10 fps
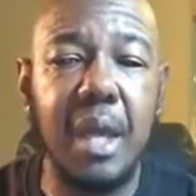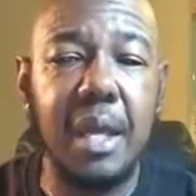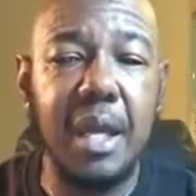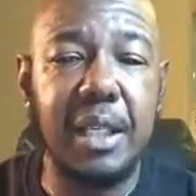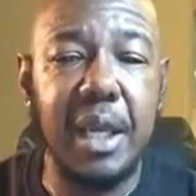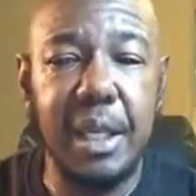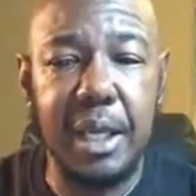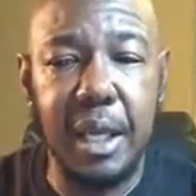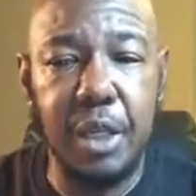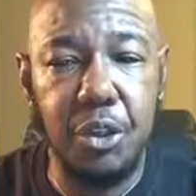that I
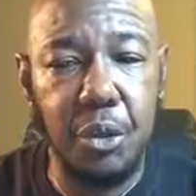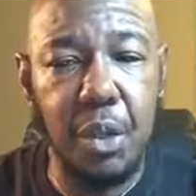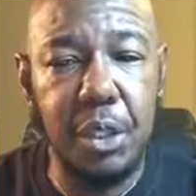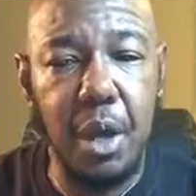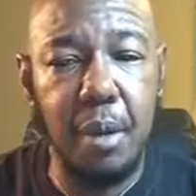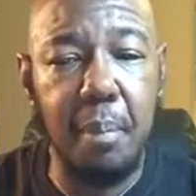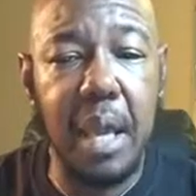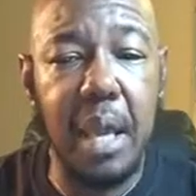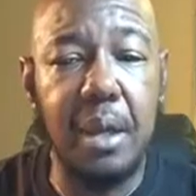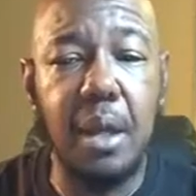dedicated to a young
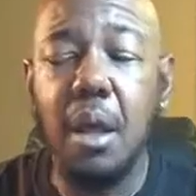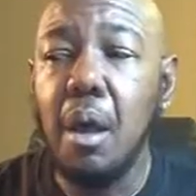man